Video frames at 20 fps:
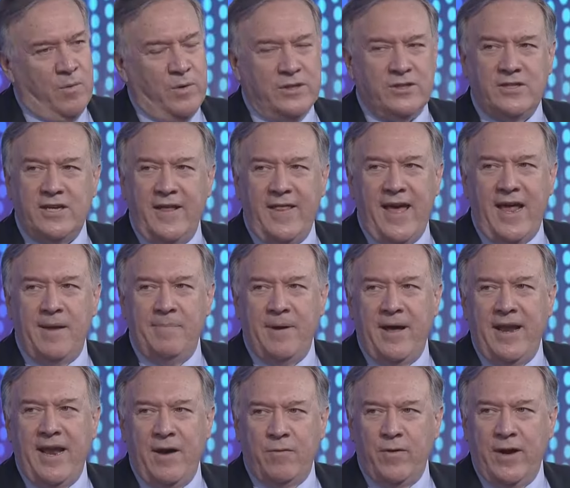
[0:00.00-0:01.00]
wouldn't say that
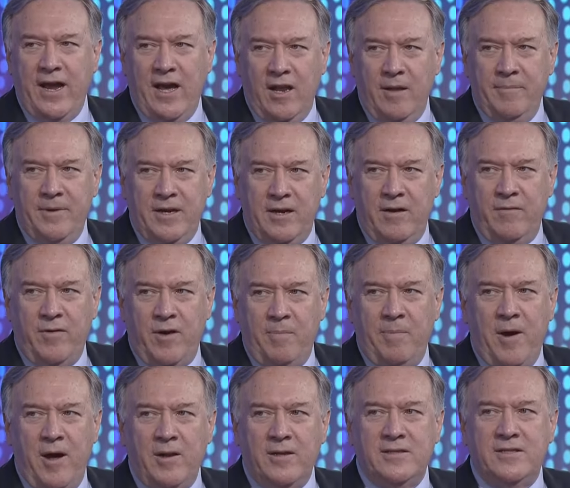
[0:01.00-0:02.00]
about every element of our
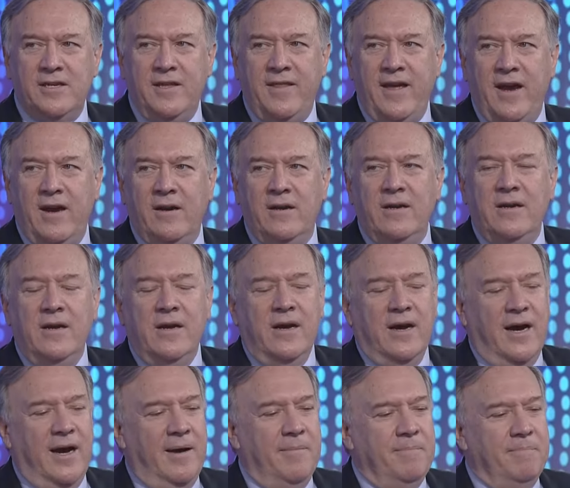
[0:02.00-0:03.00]
policy there,
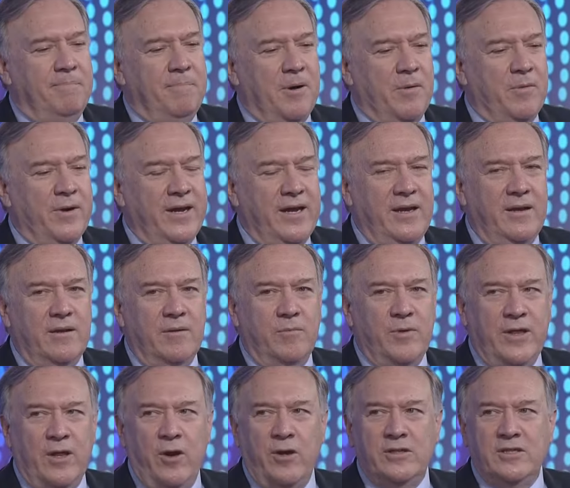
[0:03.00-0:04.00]
um, but we,
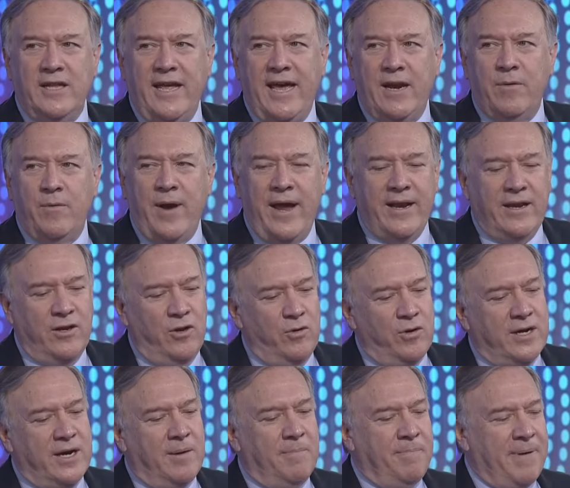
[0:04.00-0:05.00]
we largely had it right. You
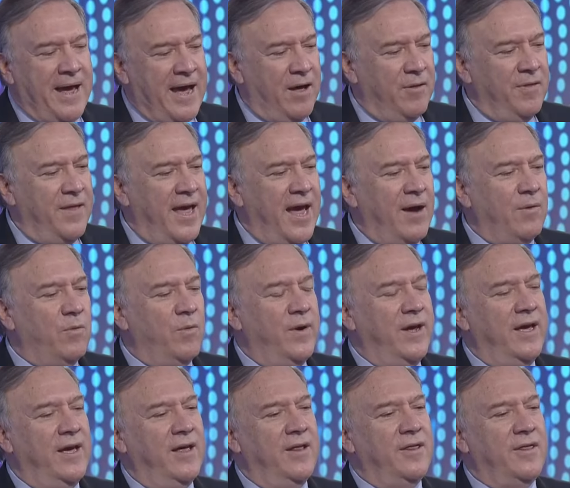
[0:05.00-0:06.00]
compound that
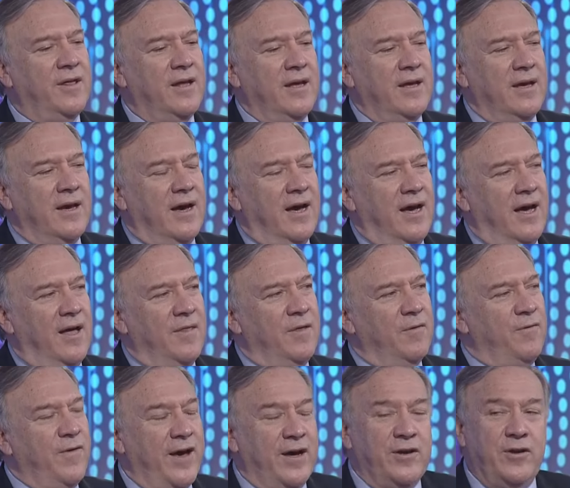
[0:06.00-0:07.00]
with uh, the
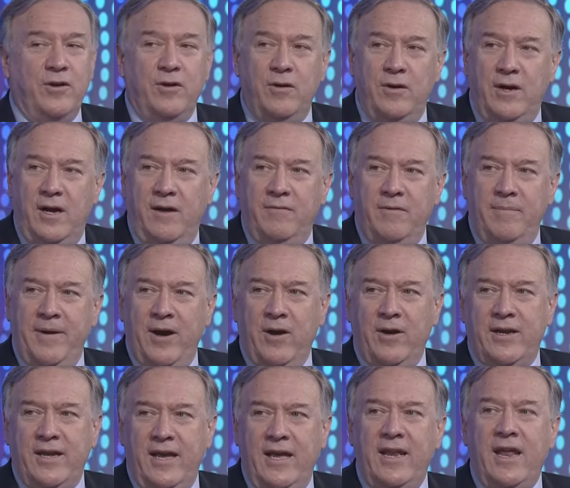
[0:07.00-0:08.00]
failure of
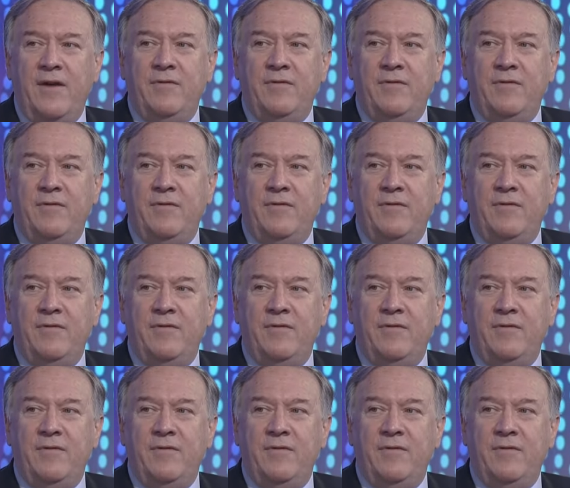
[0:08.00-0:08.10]
America in